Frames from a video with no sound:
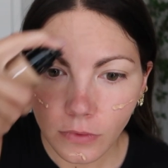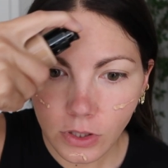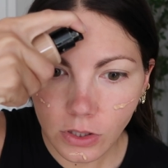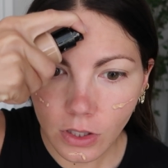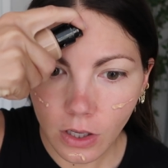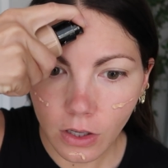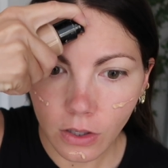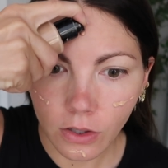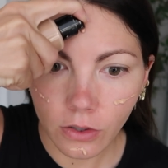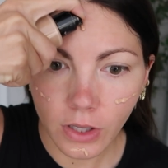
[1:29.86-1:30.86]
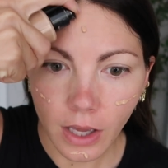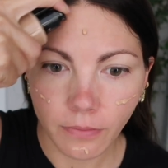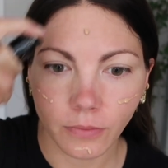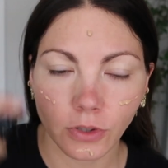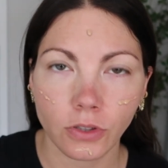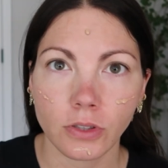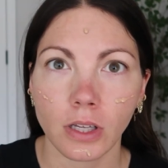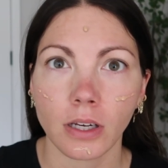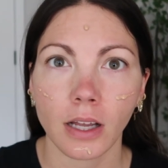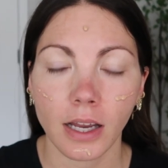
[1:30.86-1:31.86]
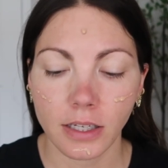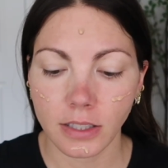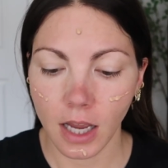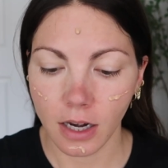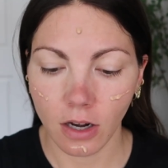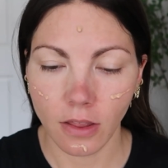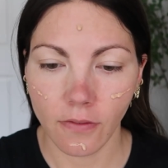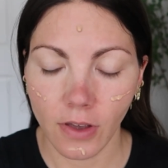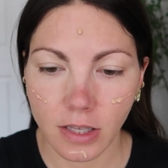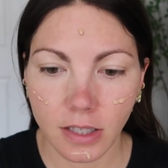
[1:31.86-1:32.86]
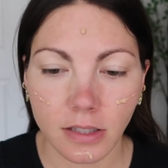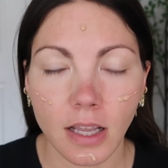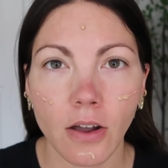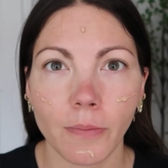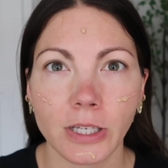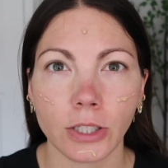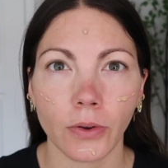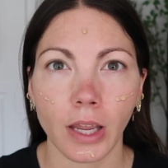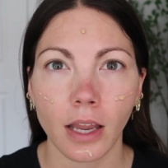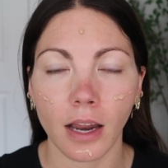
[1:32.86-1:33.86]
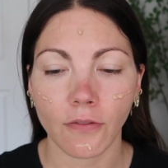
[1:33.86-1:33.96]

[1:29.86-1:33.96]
So yeah, we're just gonna kind of dot it on the face. This is how I've been doing it.